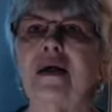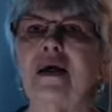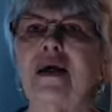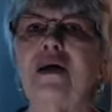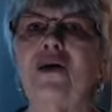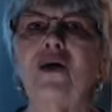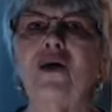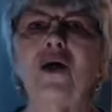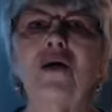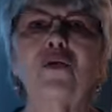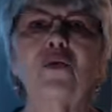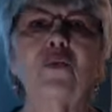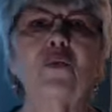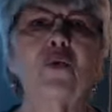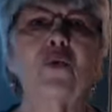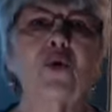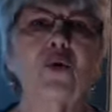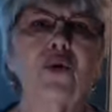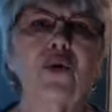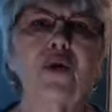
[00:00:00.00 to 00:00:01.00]
and all the
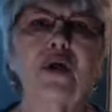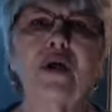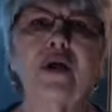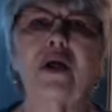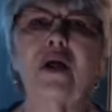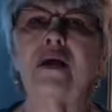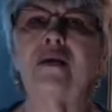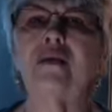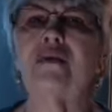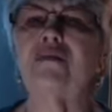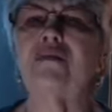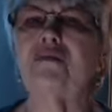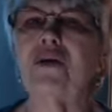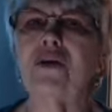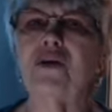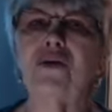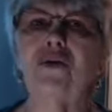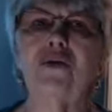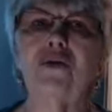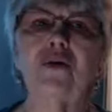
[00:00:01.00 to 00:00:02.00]
worry and the
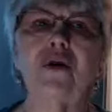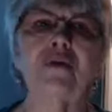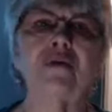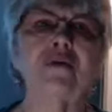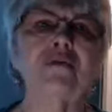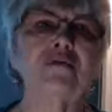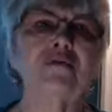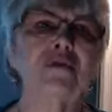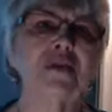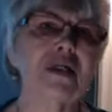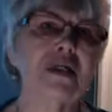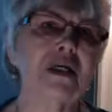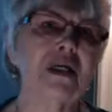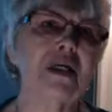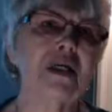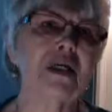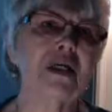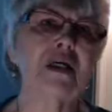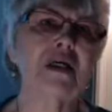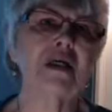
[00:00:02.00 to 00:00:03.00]
fear and the
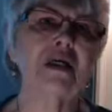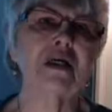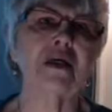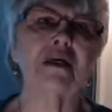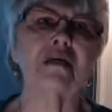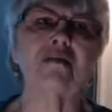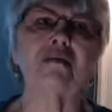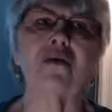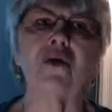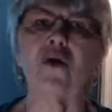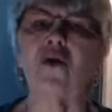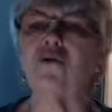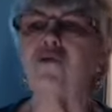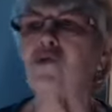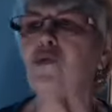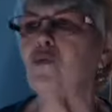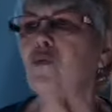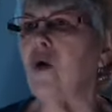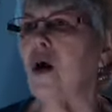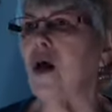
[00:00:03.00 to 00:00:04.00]
fatigue and the
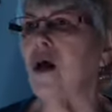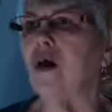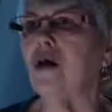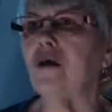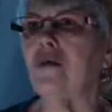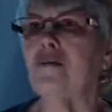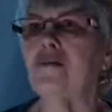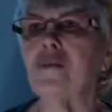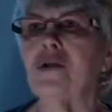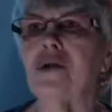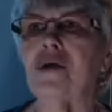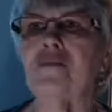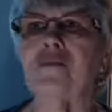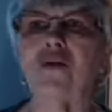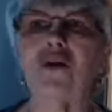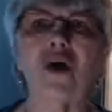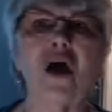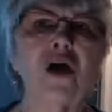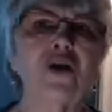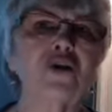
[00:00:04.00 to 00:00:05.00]
overwhelmed and the
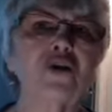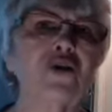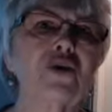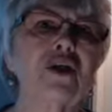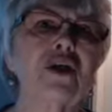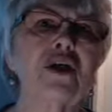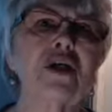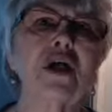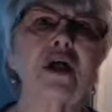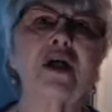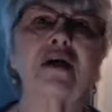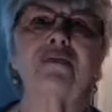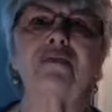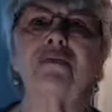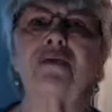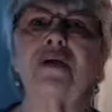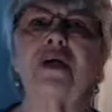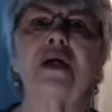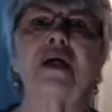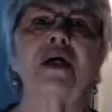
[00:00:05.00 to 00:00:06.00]
not good enough,
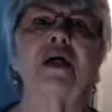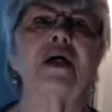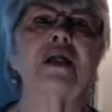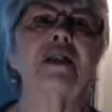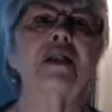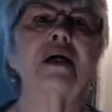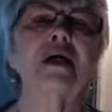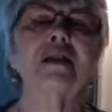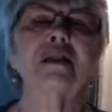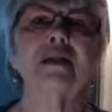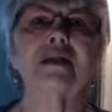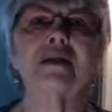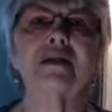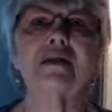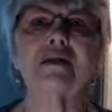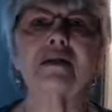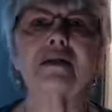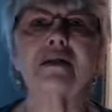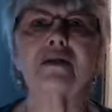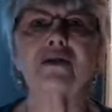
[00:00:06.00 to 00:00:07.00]
let
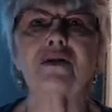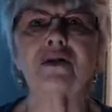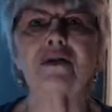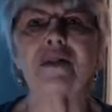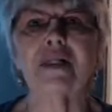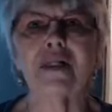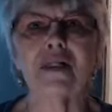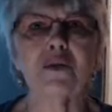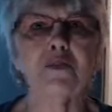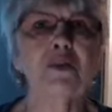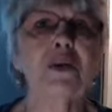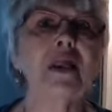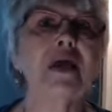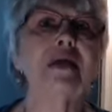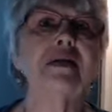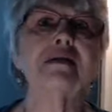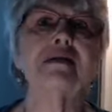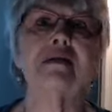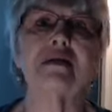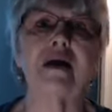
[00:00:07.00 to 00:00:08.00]
this
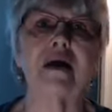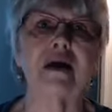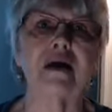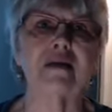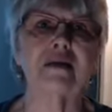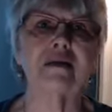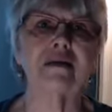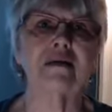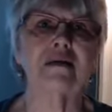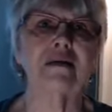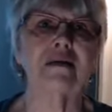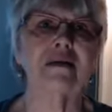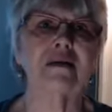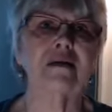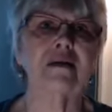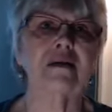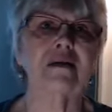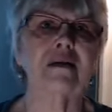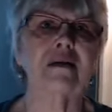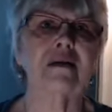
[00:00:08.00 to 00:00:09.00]
displace that
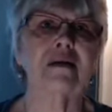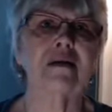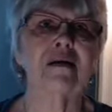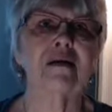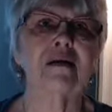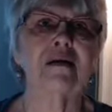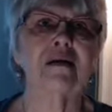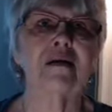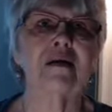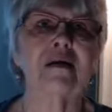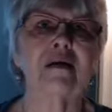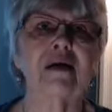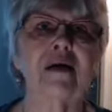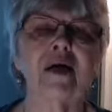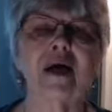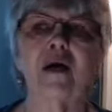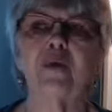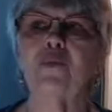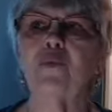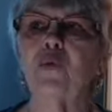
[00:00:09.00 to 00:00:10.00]

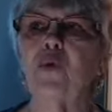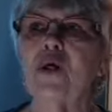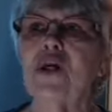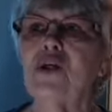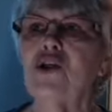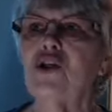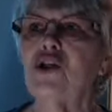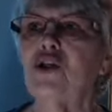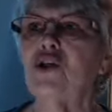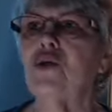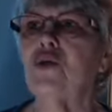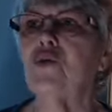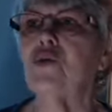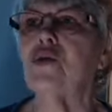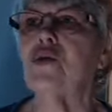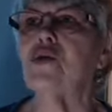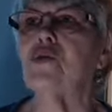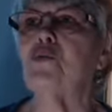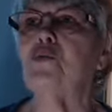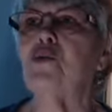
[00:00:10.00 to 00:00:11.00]
and bring to you
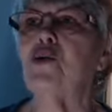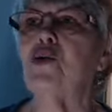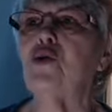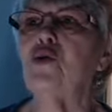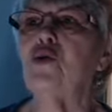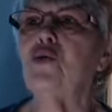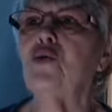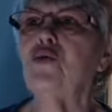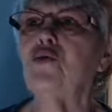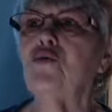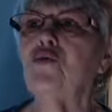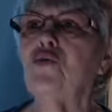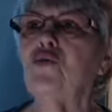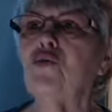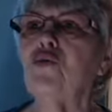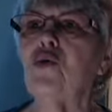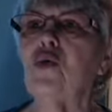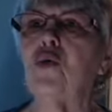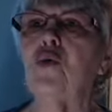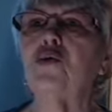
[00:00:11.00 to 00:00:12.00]
this beautiful
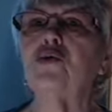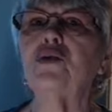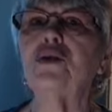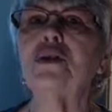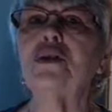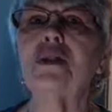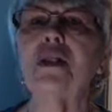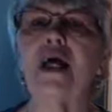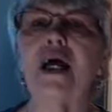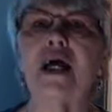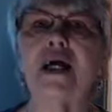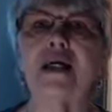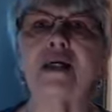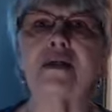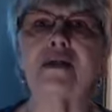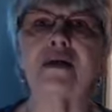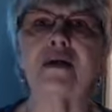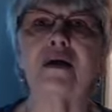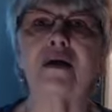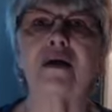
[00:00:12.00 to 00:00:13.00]
golden light